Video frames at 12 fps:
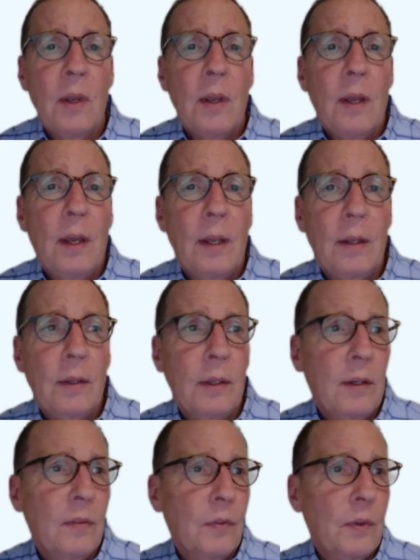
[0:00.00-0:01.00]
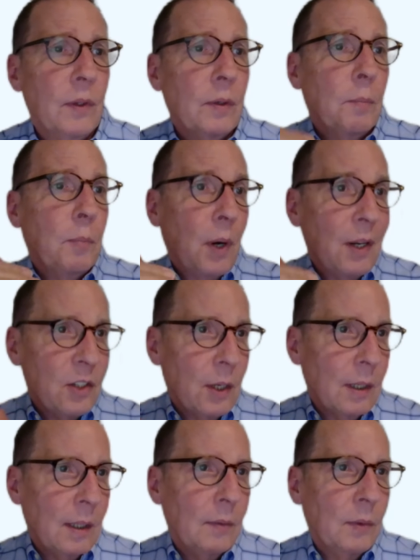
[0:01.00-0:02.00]
and the different
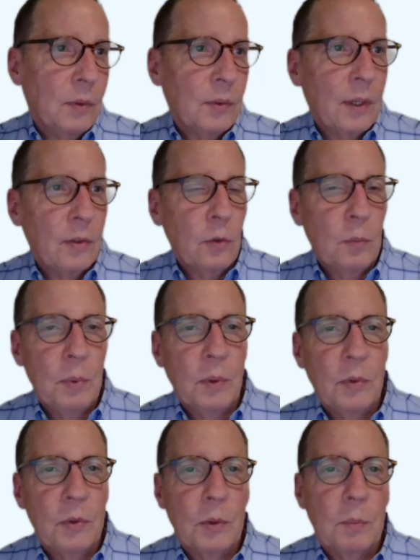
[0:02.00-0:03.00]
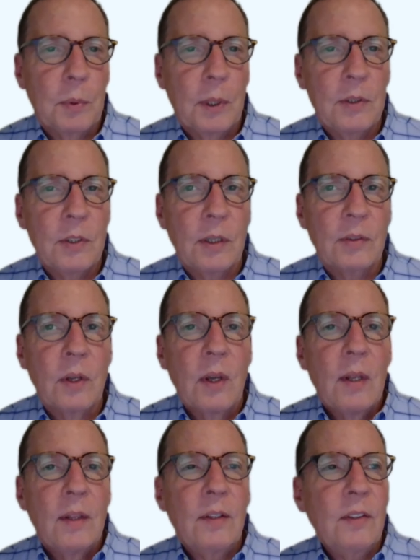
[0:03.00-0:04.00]
project levels as you build your projects.
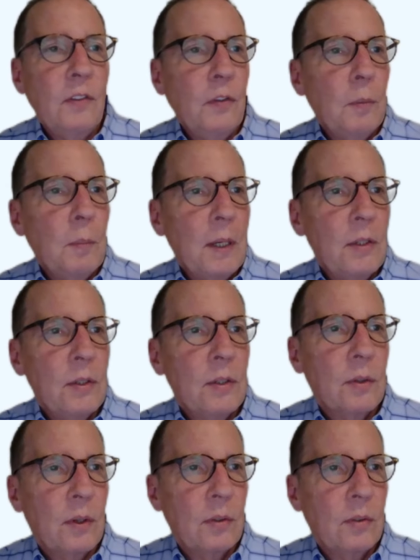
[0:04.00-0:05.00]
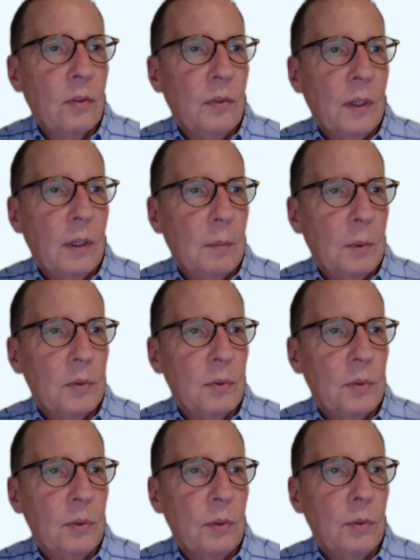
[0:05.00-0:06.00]
This information is also available
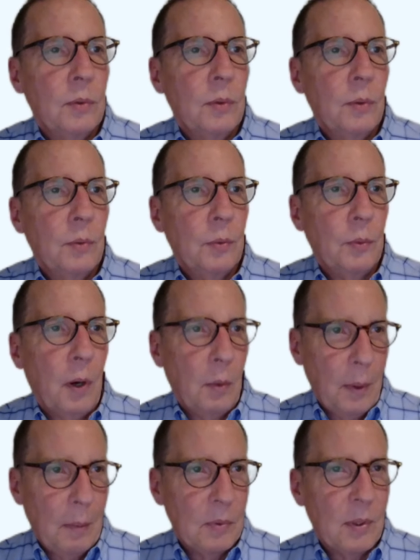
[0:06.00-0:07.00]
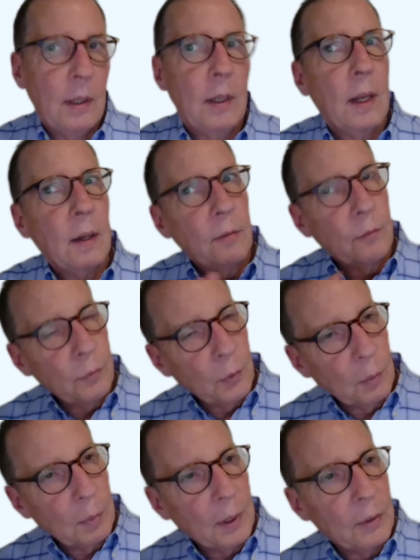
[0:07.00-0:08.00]
to you through our website at
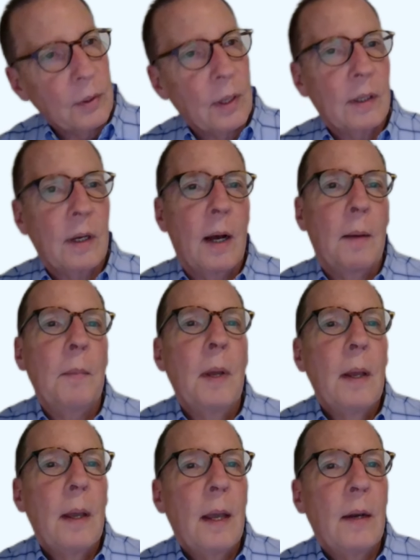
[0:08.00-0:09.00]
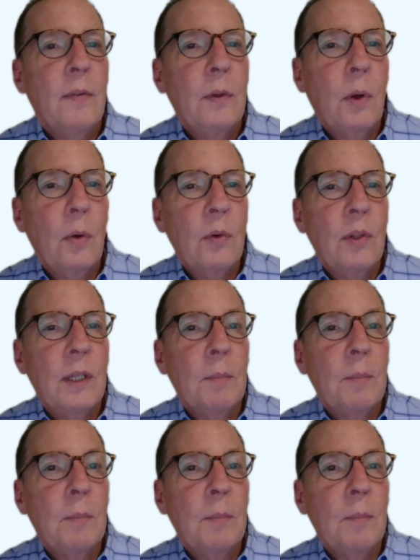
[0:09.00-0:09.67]
floorplanner.com. And if you go to the